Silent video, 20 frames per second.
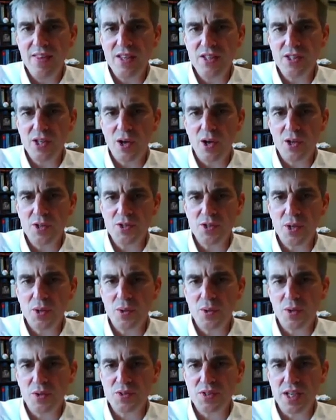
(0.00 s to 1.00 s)
And this also
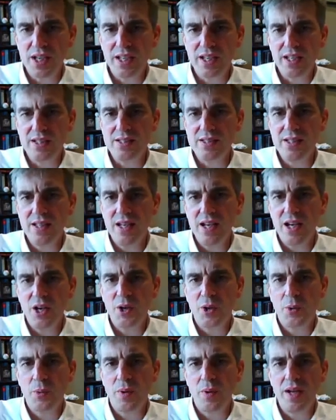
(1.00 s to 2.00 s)
looks like it's
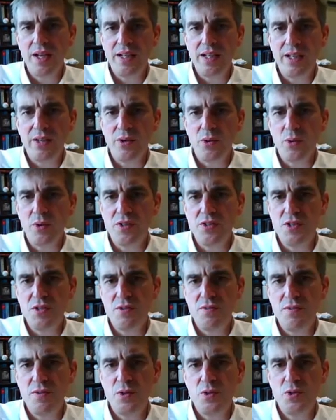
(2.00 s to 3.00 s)
a gradient or a
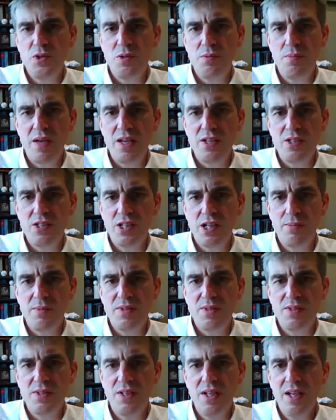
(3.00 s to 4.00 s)
diffusion-based term.
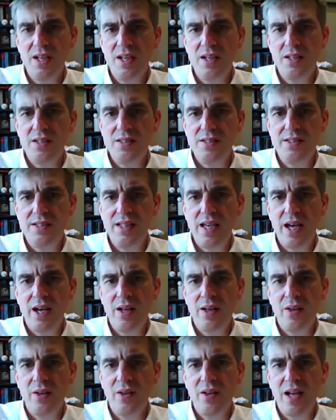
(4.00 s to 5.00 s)
It's
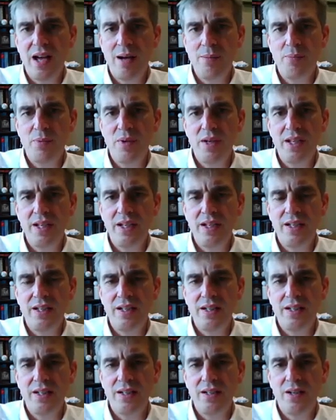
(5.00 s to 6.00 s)
del operating,
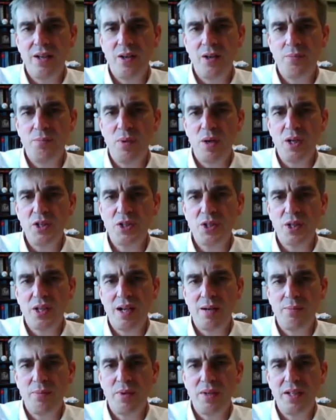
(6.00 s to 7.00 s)
or partial
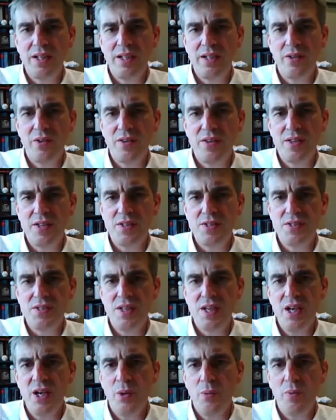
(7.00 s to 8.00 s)
operating on
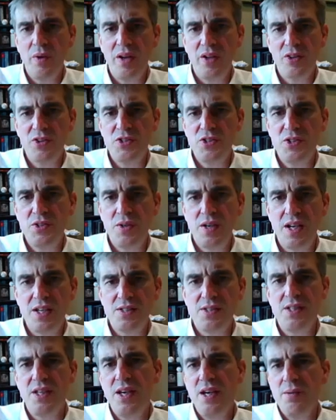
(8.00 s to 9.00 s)
this Reynolds
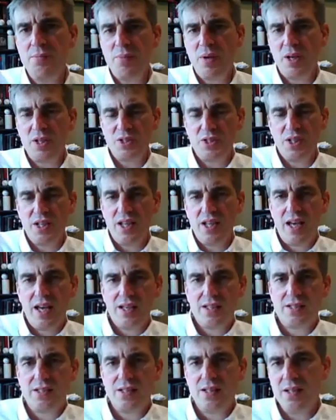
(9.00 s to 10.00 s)
stress, partial
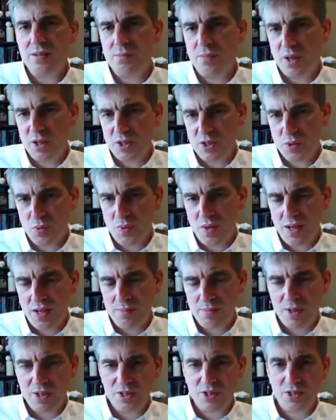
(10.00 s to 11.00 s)
X, partial Y,
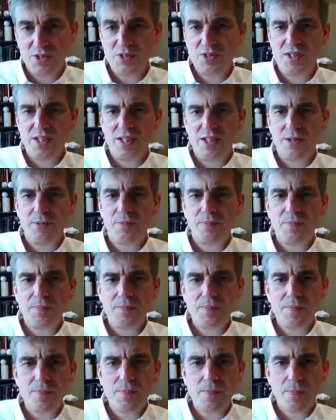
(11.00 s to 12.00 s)
partial Z.
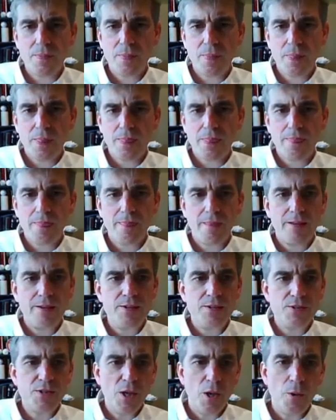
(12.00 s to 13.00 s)

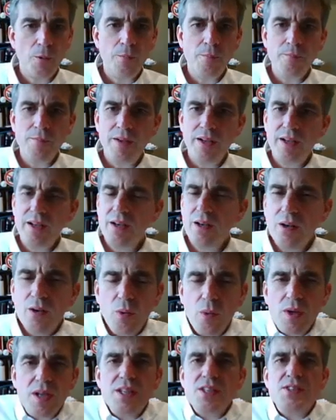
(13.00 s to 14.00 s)
So
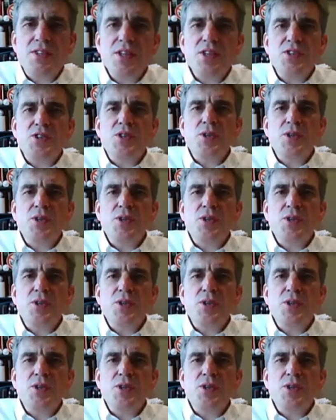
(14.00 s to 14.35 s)
what is